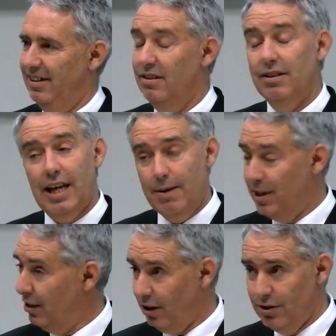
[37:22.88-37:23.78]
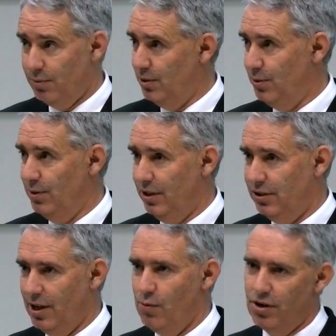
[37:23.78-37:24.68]
In the Kapiti Coast we saw
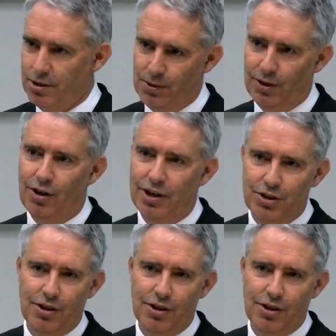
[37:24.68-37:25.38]
this. They wanted to put lines